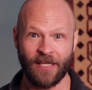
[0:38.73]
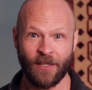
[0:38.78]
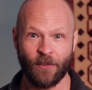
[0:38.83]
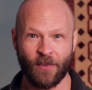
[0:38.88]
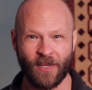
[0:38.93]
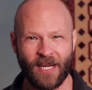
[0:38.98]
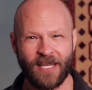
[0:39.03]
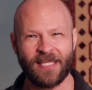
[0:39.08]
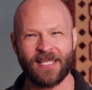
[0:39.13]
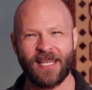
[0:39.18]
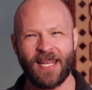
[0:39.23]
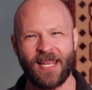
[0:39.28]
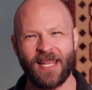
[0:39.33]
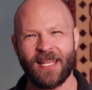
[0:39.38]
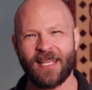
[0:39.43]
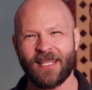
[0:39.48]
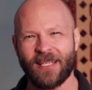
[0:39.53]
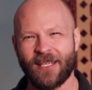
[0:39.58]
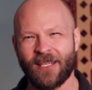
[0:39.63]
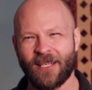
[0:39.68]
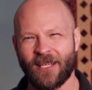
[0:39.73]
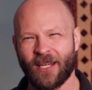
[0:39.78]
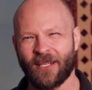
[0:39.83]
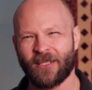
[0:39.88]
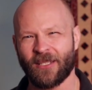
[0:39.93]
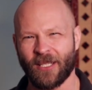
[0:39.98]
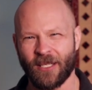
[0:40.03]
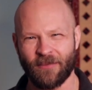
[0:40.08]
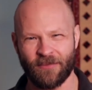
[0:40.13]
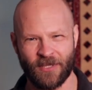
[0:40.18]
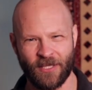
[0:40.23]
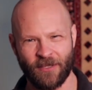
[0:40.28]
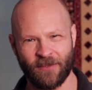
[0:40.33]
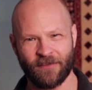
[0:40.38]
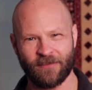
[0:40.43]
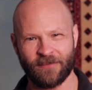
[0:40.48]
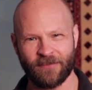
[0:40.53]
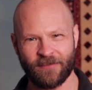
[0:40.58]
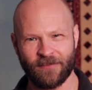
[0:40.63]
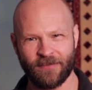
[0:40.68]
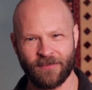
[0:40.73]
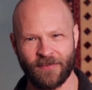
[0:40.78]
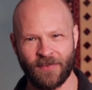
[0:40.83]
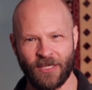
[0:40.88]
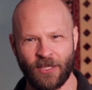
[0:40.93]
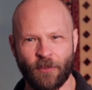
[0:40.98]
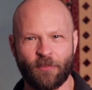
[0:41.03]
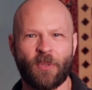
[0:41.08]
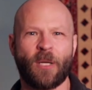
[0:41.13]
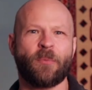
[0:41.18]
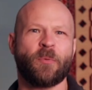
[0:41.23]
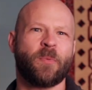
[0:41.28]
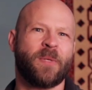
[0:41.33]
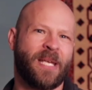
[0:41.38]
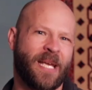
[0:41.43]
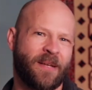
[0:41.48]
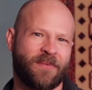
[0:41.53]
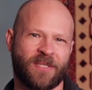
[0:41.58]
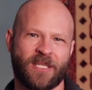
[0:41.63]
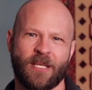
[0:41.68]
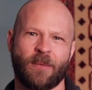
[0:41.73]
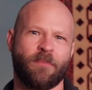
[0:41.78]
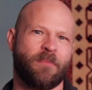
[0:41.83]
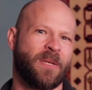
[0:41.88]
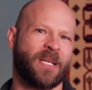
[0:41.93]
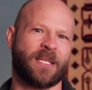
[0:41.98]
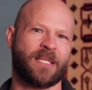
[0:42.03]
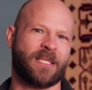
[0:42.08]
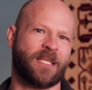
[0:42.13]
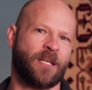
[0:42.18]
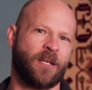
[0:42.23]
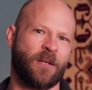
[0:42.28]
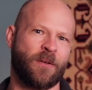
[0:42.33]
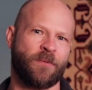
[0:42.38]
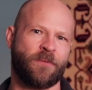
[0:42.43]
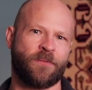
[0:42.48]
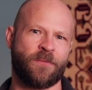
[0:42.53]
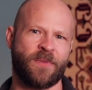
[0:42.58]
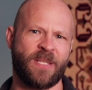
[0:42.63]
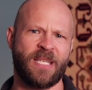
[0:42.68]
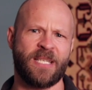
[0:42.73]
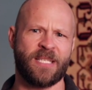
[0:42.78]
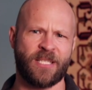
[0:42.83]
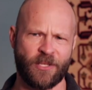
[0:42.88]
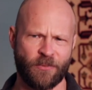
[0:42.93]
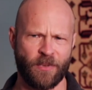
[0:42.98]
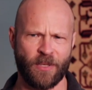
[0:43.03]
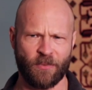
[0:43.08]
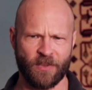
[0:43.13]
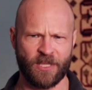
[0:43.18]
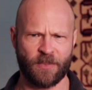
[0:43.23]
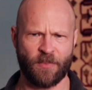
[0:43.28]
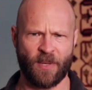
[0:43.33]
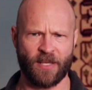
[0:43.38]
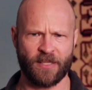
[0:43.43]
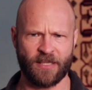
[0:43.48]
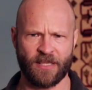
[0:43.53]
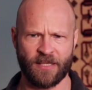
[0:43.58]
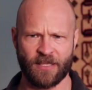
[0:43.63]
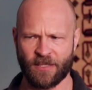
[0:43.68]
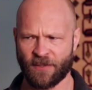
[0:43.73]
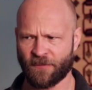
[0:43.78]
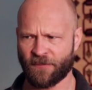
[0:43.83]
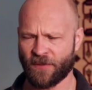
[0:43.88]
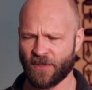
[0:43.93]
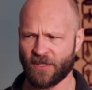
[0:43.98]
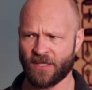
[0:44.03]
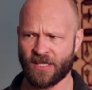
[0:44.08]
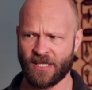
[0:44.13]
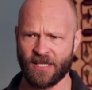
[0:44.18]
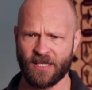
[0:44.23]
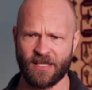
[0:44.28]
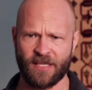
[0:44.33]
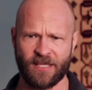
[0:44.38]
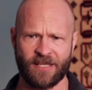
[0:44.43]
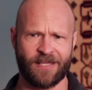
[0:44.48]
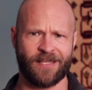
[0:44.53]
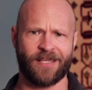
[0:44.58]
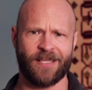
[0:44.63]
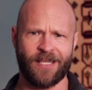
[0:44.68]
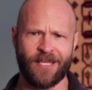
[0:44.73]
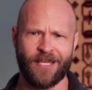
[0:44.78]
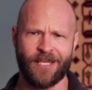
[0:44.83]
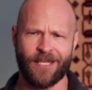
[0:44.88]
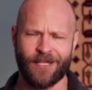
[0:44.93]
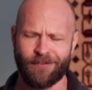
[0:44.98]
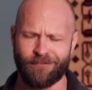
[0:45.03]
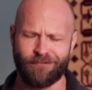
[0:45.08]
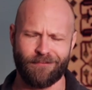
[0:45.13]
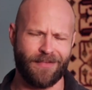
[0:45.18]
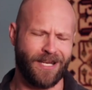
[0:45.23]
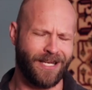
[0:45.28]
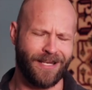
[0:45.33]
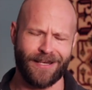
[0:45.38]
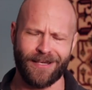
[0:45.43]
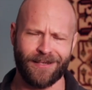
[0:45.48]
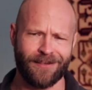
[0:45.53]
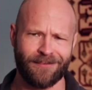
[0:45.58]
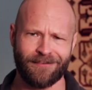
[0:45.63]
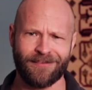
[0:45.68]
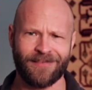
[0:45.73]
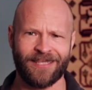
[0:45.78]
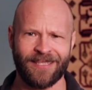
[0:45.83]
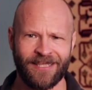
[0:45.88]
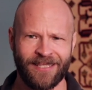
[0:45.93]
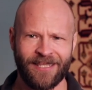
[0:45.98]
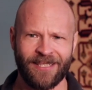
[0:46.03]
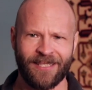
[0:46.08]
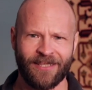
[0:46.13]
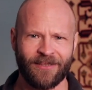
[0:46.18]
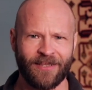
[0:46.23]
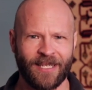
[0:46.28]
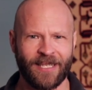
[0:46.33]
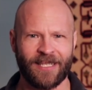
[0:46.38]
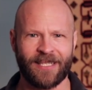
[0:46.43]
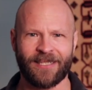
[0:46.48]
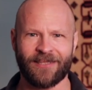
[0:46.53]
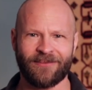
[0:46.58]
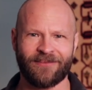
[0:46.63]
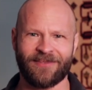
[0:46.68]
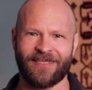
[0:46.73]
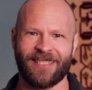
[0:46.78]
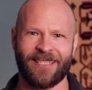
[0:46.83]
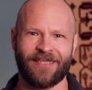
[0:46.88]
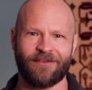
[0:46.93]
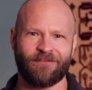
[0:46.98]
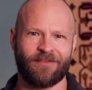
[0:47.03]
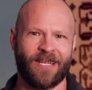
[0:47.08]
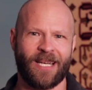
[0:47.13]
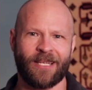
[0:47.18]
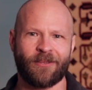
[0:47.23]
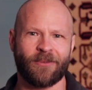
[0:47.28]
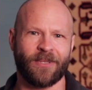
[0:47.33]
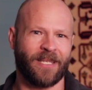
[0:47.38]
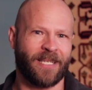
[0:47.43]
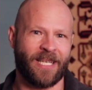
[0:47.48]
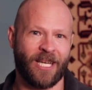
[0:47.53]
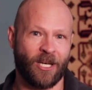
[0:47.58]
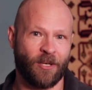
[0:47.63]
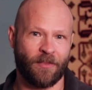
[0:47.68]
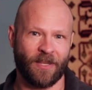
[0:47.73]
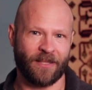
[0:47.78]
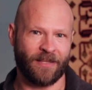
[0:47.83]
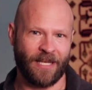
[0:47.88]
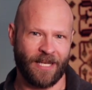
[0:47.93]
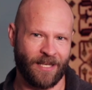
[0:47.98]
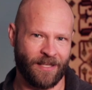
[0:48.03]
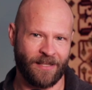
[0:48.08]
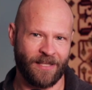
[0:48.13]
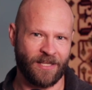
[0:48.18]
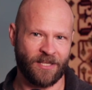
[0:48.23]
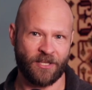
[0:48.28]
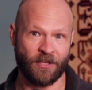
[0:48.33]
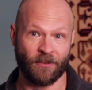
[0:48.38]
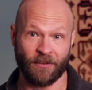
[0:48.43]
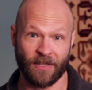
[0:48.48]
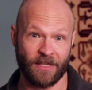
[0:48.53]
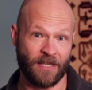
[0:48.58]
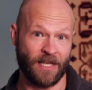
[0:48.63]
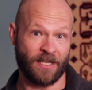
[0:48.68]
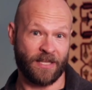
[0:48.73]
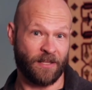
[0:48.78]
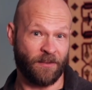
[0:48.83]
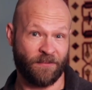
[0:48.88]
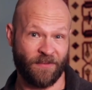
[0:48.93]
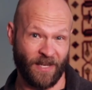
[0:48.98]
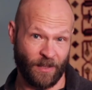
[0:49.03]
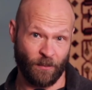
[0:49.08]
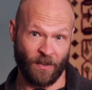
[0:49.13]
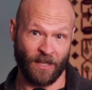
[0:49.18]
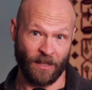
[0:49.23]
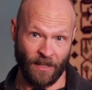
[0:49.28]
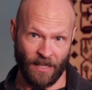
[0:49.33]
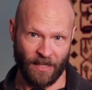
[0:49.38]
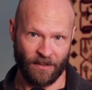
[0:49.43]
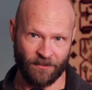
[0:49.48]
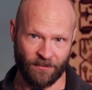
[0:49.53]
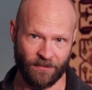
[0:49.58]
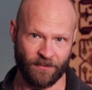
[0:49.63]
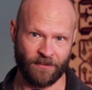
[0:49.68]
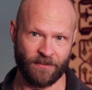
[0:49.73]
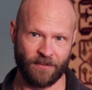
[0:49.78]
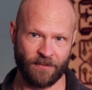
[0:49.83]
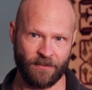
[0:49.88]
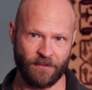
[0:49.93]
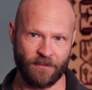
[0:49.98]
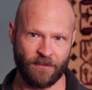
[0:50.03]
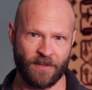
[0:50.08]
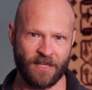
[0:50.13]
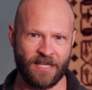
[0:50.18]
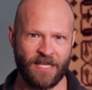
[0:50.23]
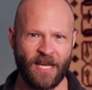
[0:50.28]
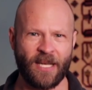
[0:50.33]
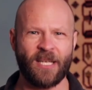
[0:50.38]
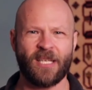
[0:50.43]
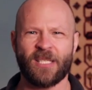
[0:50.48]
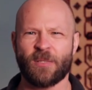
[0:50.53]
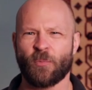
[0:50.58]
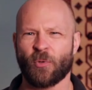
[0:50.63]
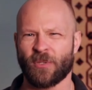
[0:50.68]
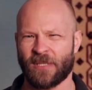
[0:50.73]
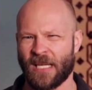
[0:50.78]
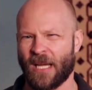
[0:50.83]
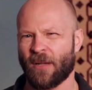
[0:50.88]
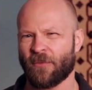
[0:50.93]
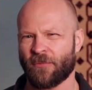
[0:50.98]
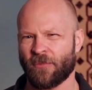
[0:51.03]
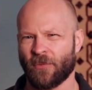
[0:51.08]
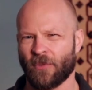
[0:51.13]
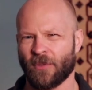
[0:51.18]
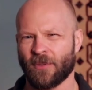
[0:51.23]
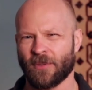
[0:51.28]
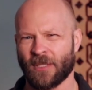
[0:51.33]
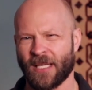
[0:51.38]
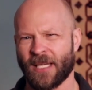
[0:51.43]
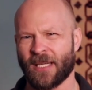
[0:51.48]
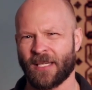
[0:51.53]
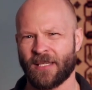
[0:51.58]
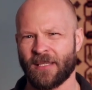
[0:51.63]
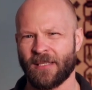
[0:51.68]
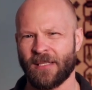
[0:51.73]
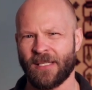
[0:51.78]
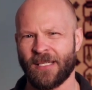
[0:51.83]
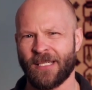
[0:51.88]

When I say God loves you, you'll probably have some mix of these three responses. The first is meh, like, I don't really care about that, and it certainly doesn't affect my life. The second is more doubtful, like,